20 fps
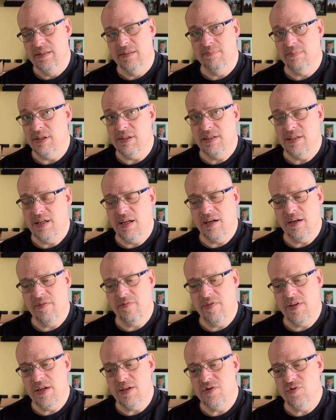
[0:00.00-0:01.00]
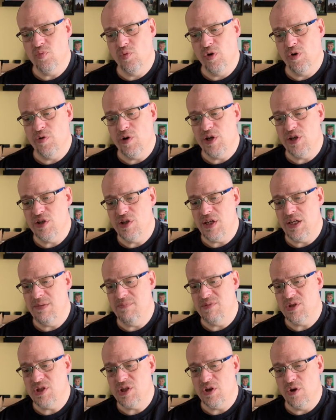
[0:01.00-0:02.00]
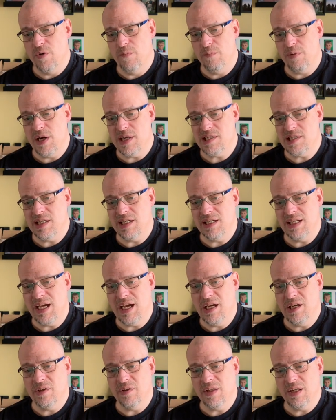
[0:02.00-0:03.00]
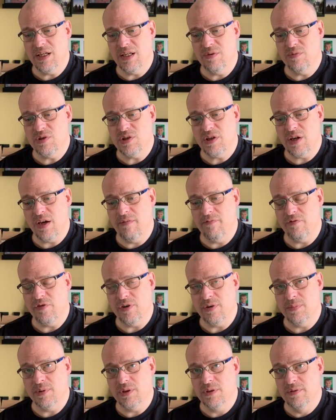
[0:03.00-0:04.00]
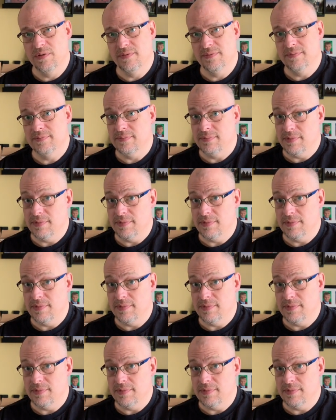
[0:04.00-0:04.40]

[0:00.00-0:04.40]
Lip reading: But none of these worries seemed so pressing now that he was comfortable.